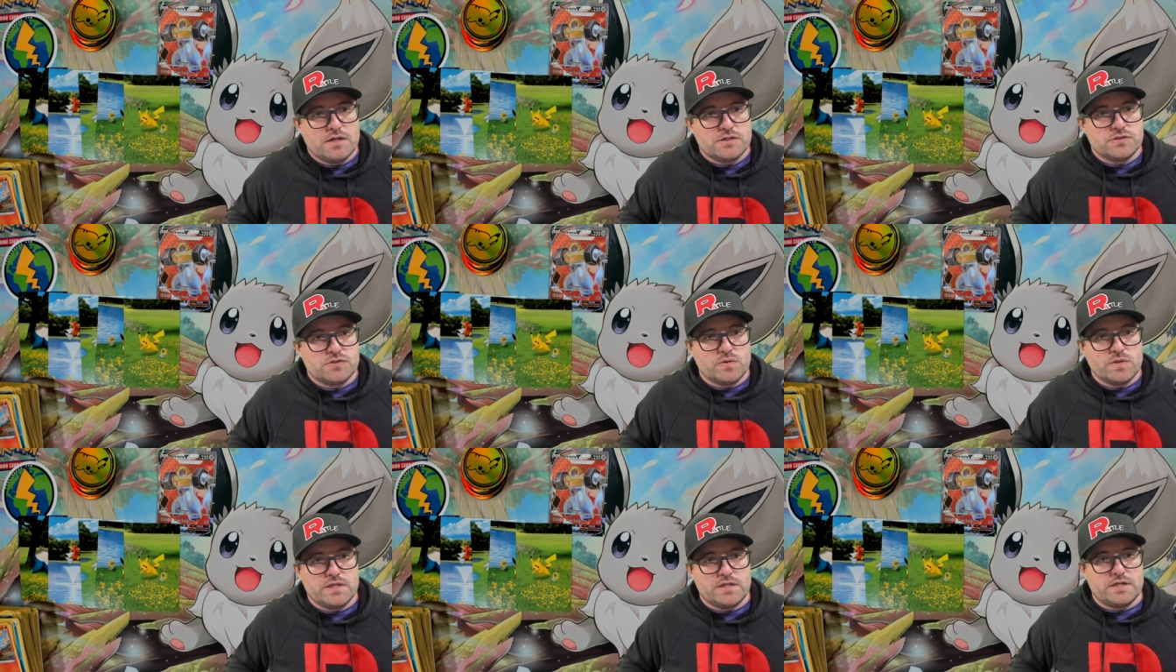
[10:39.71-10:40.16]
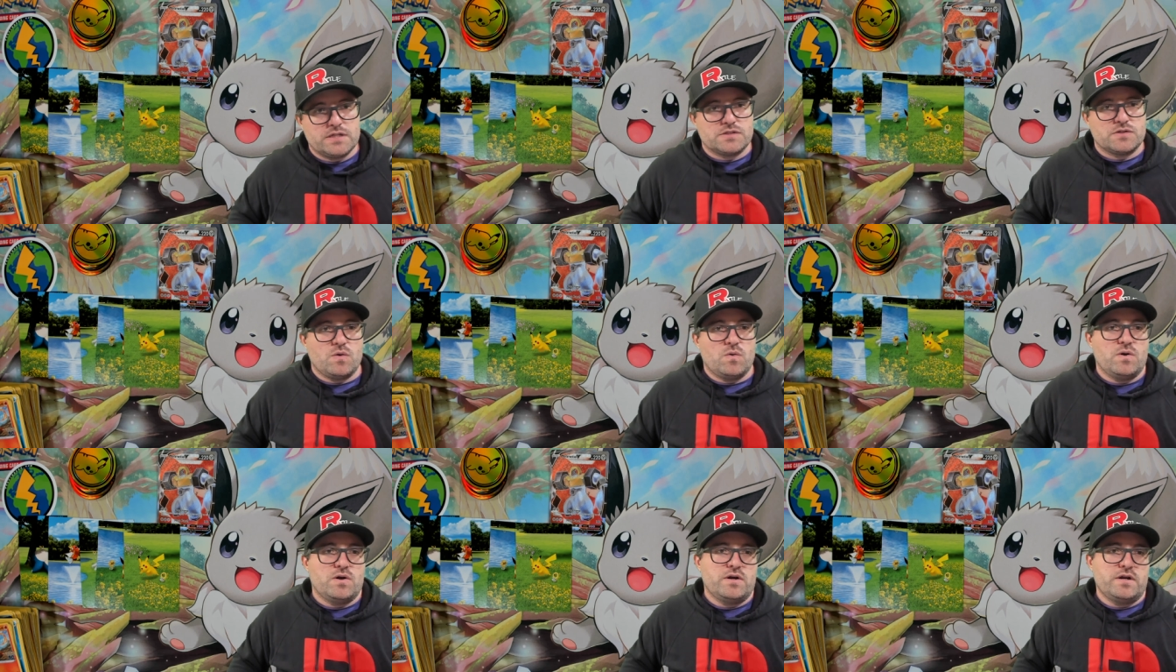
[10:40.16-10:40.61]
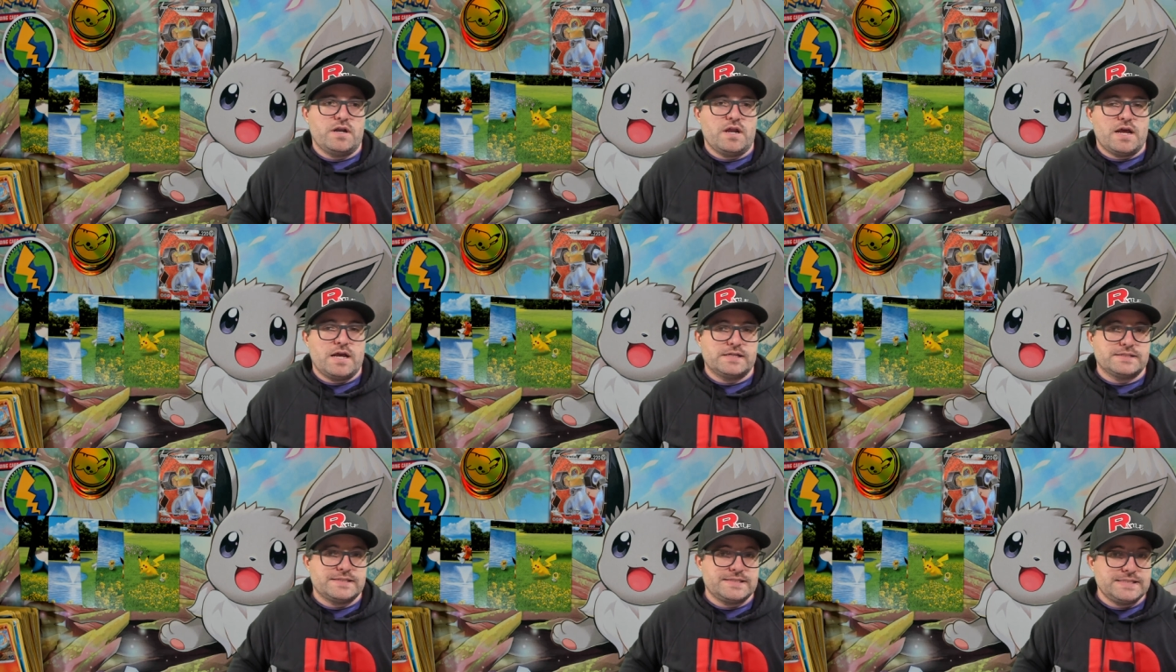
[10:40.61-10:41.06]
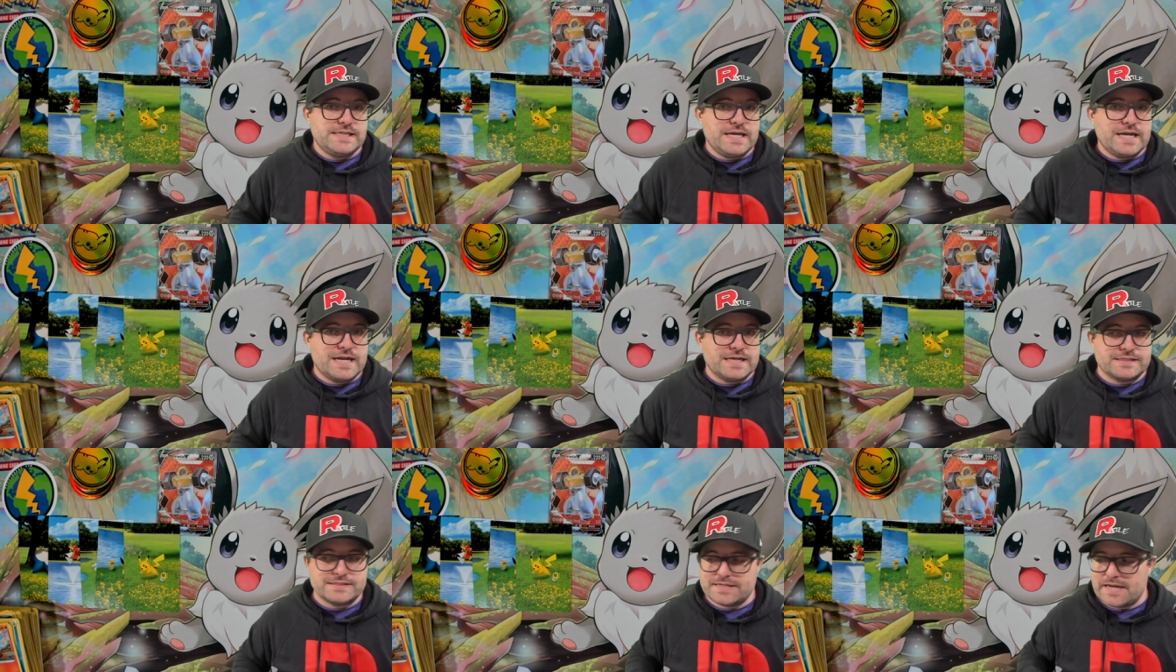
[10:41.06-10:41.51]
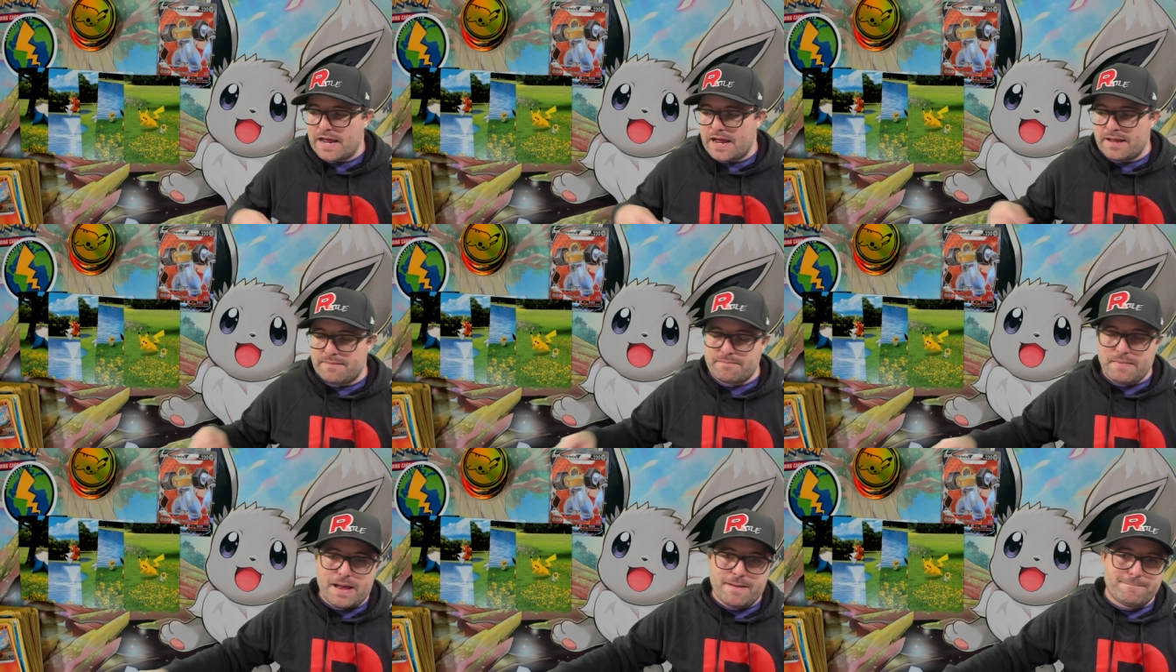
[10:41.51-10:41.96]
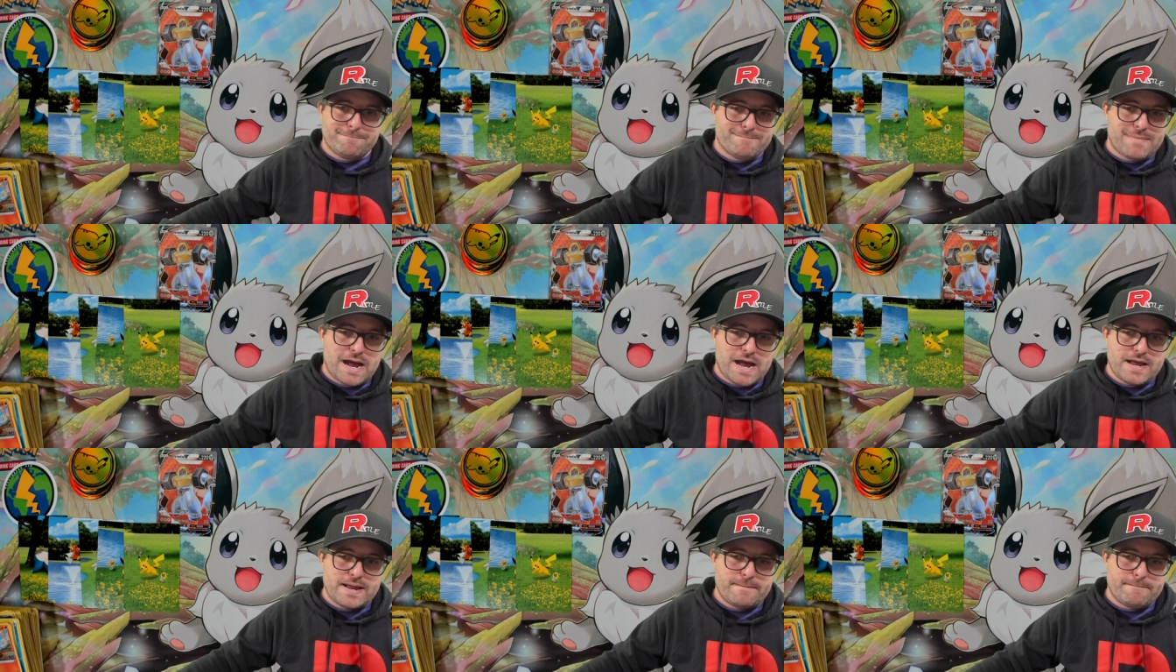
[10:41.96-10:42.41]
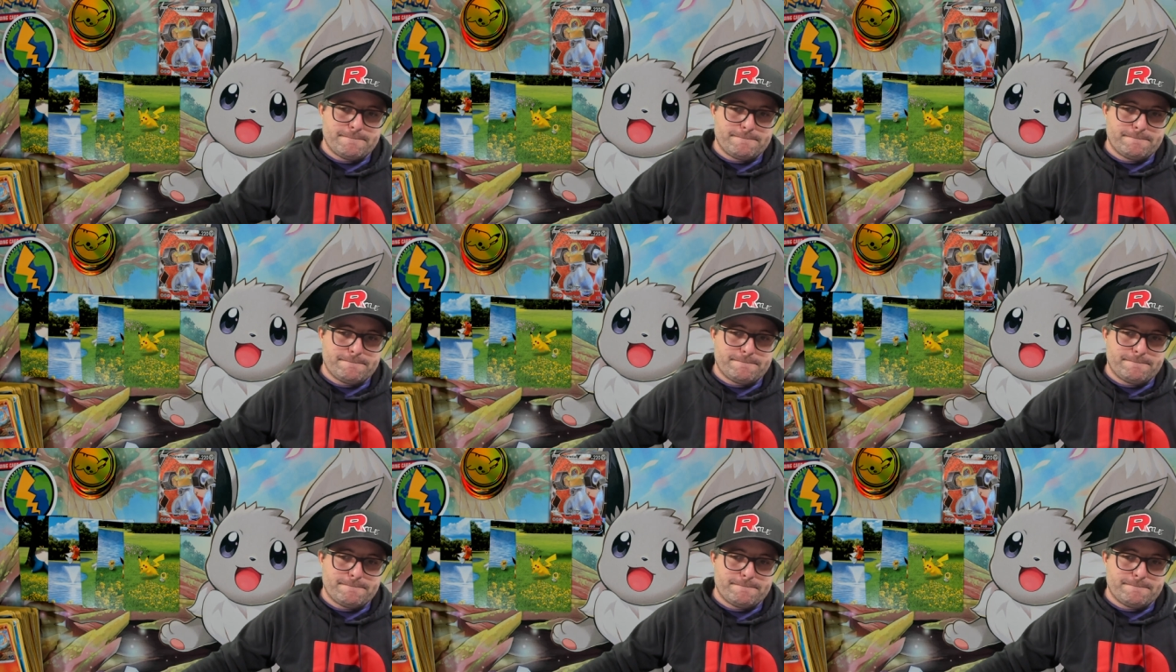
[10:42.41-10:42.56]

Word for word: Join the Discord. See you next time. Bye.